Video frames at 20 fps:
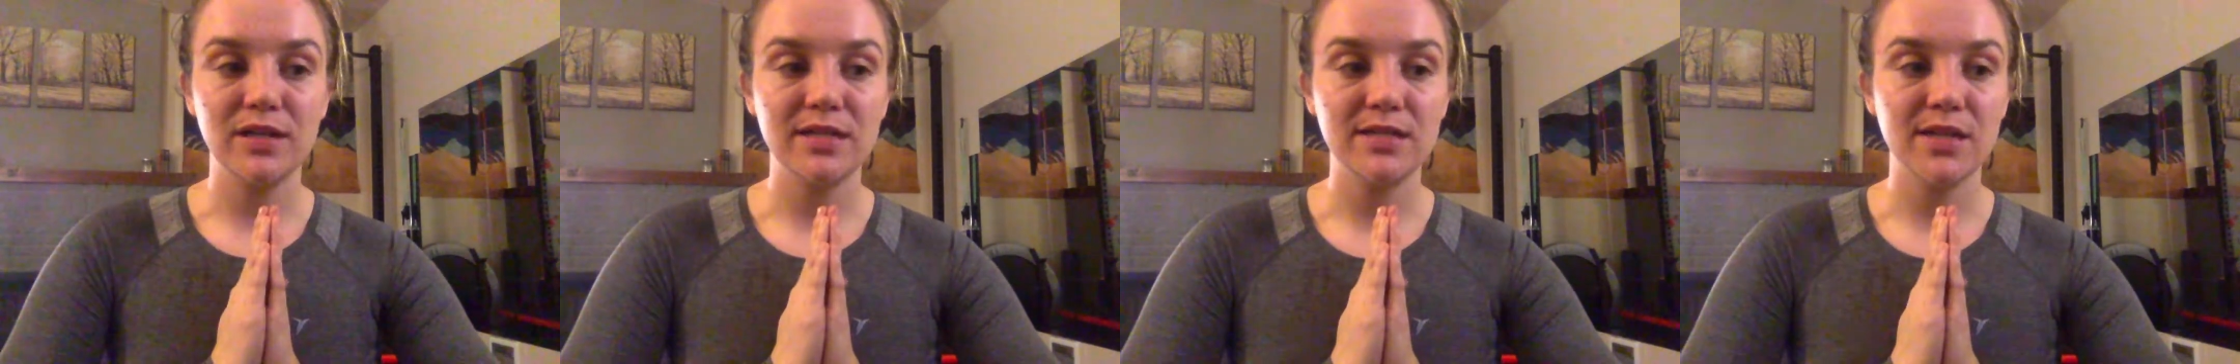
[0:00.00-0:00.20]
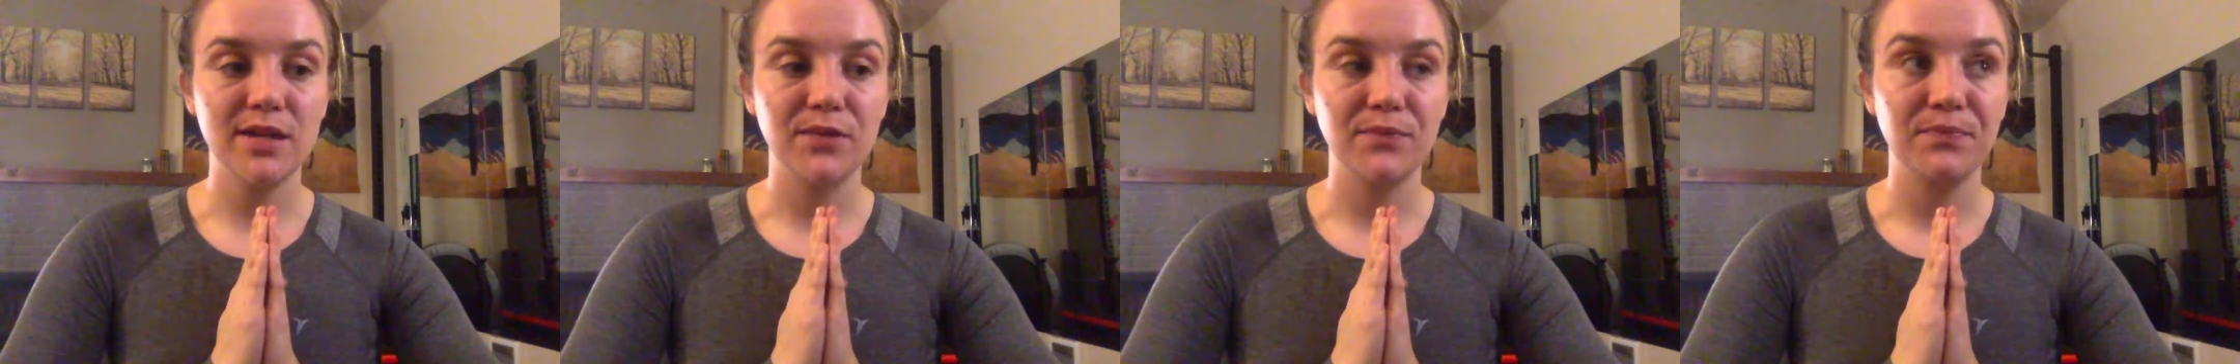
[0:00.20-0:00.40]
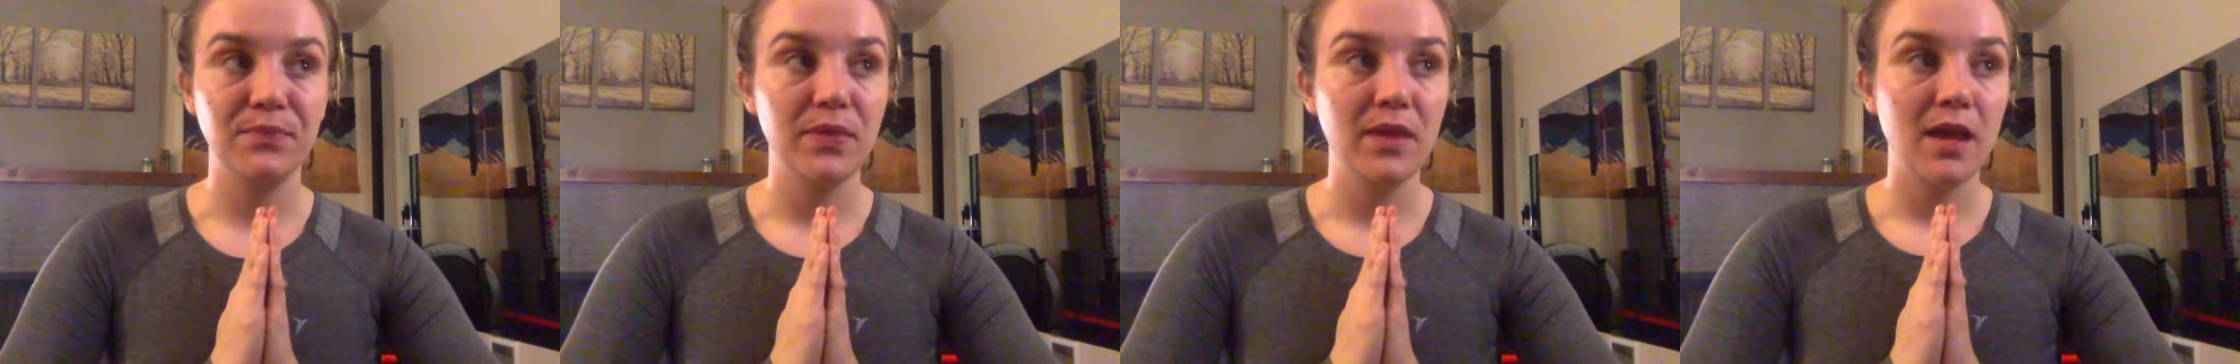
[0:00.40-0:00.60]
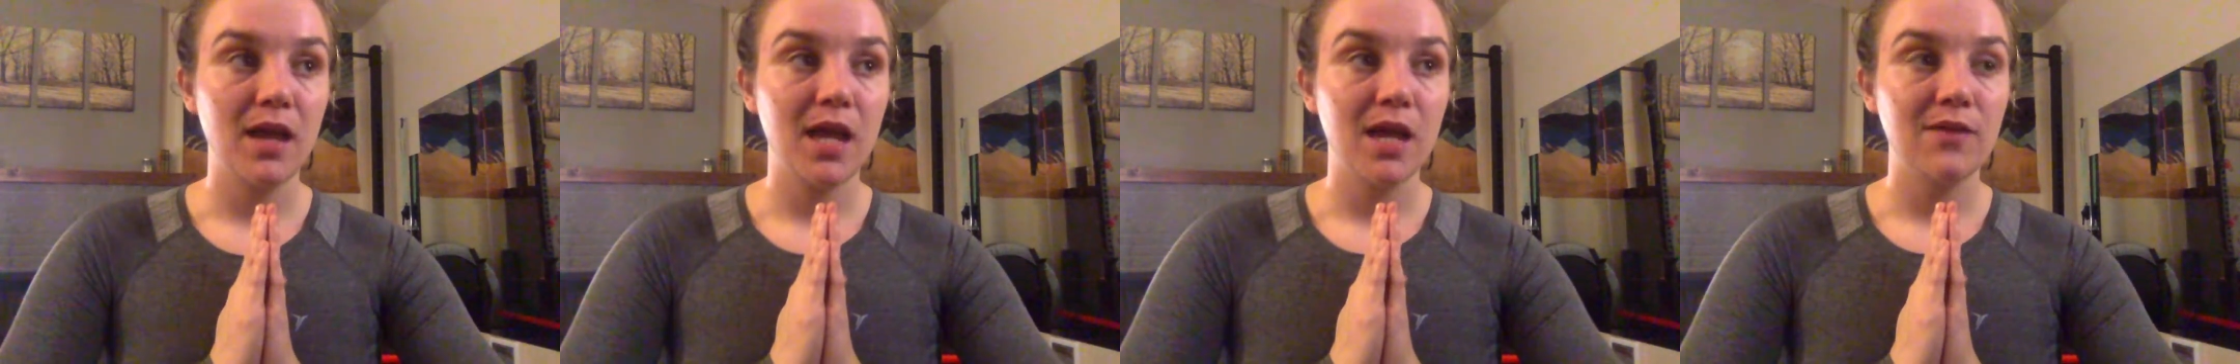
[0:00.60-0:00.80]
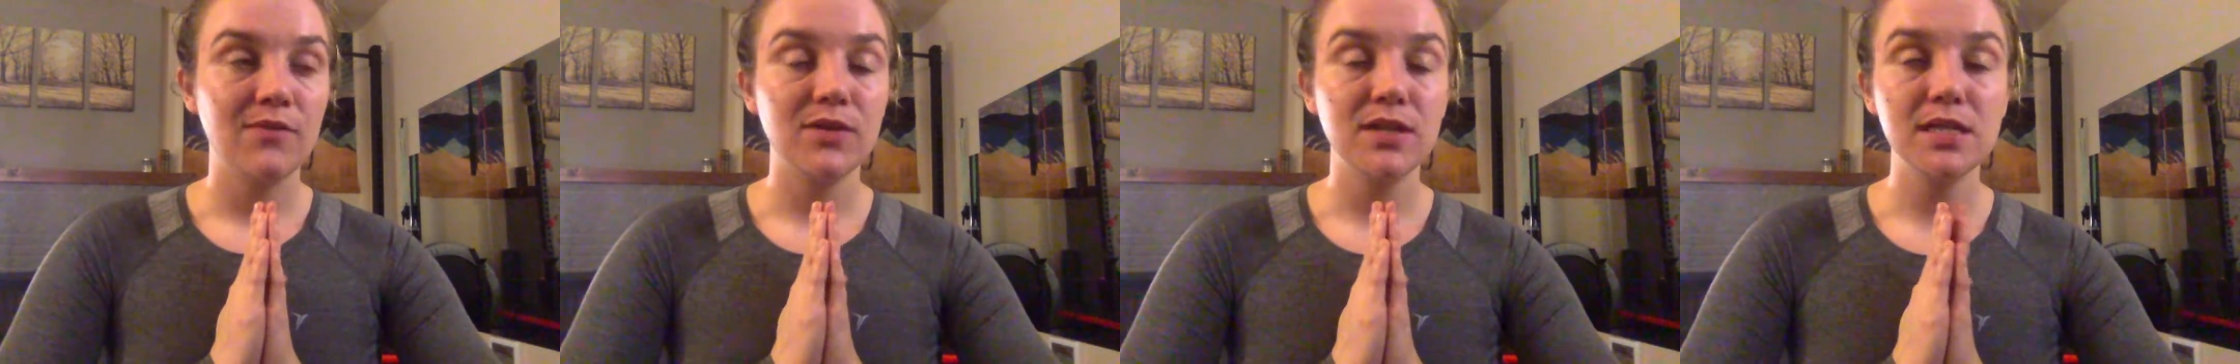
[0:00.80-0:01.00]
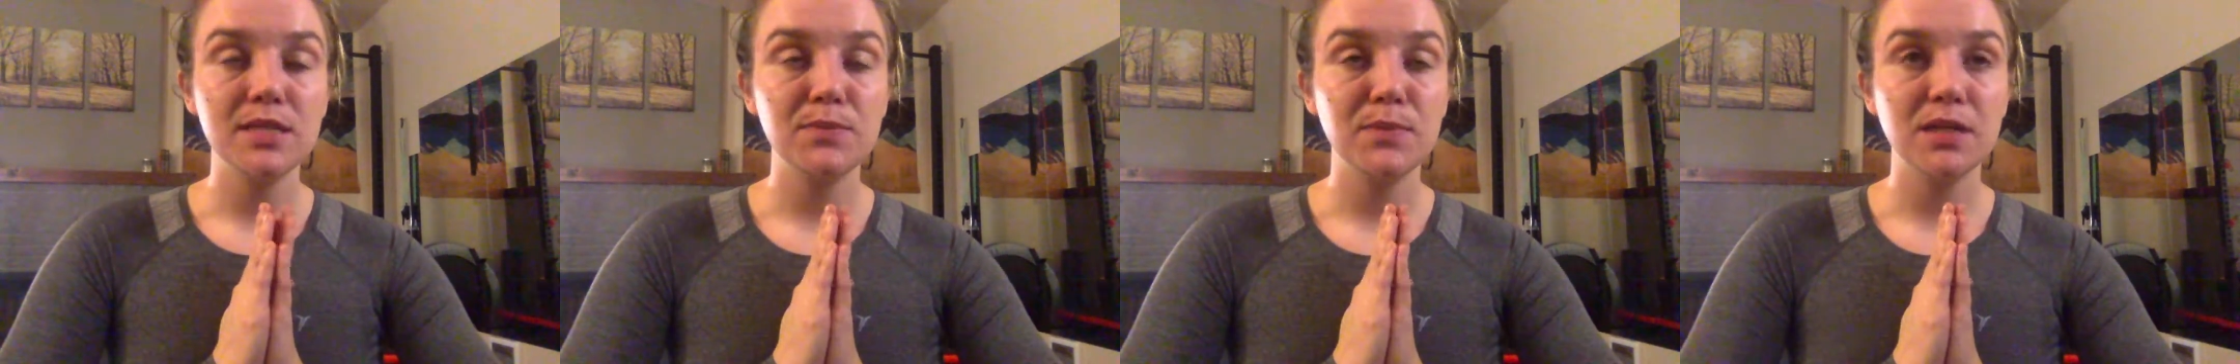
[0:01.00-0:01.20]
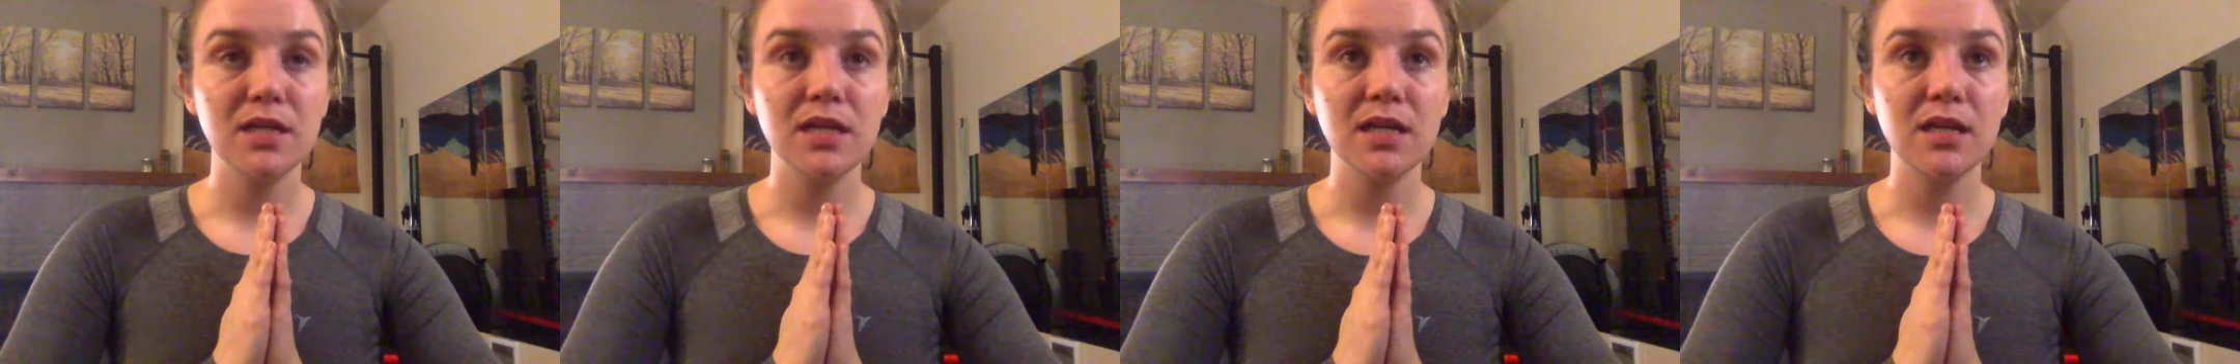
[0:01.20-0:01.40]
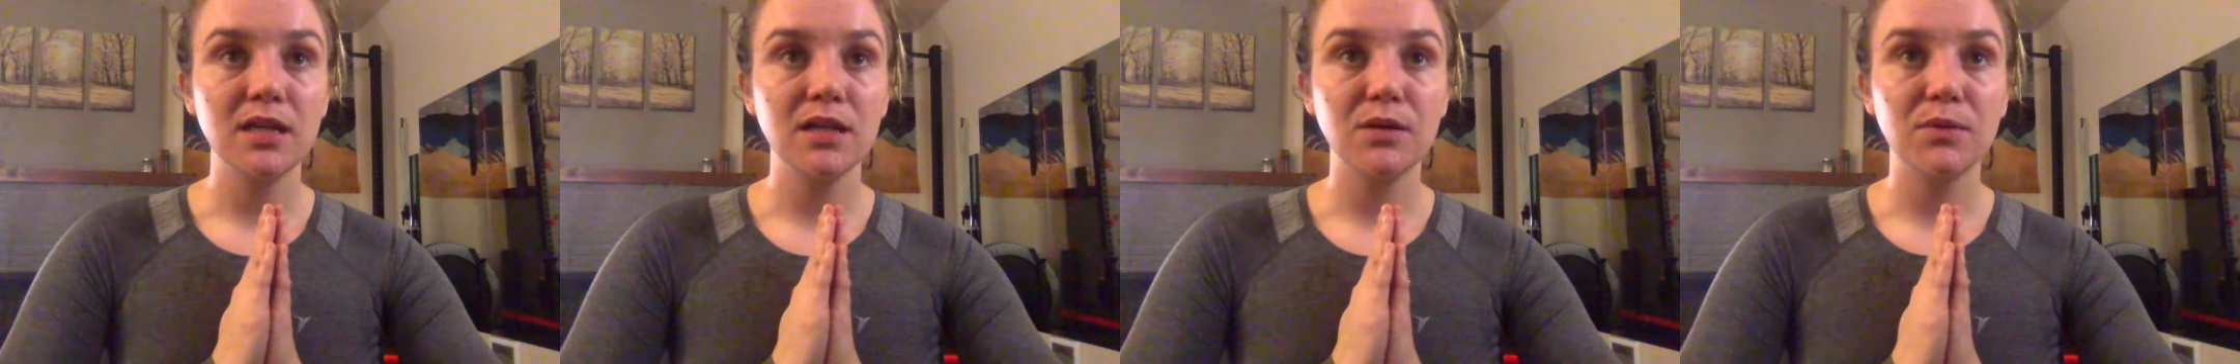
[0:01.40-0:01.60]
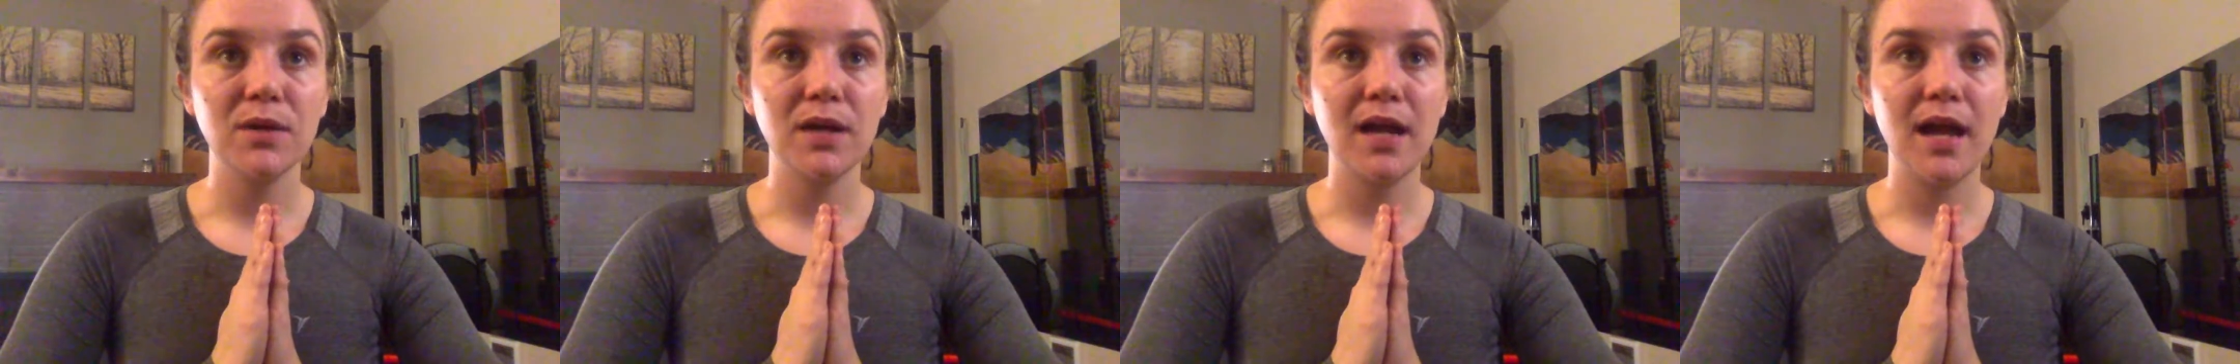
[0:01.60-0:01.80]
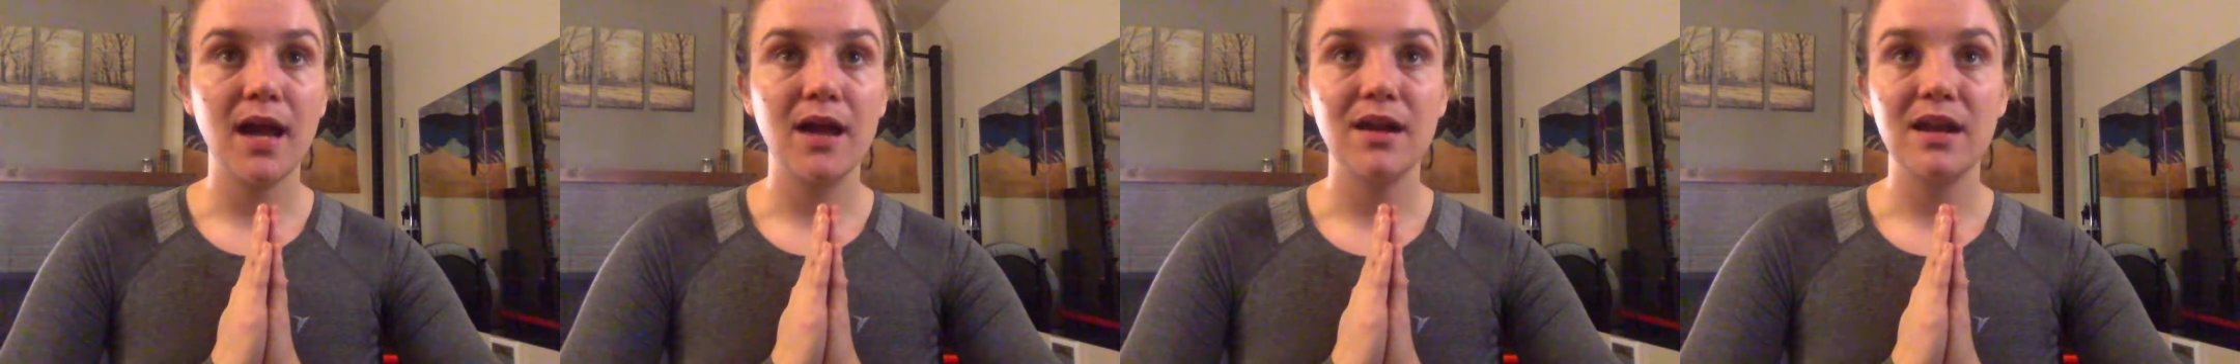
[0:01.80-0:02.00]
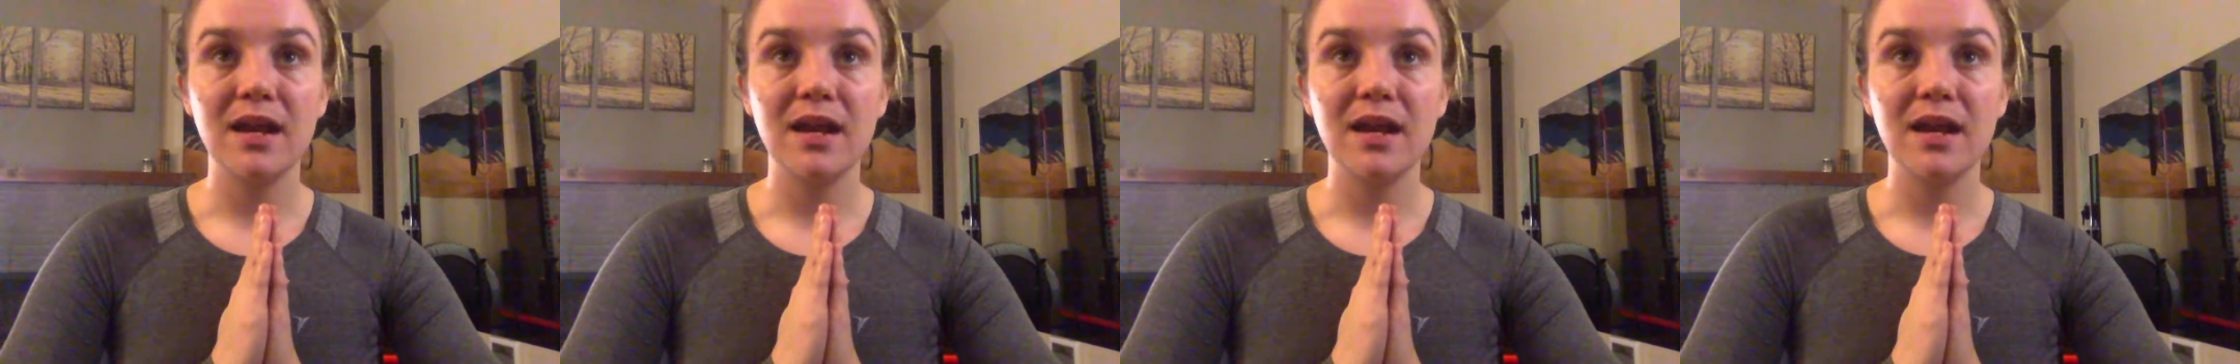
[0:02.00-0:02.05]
So for this particular workout,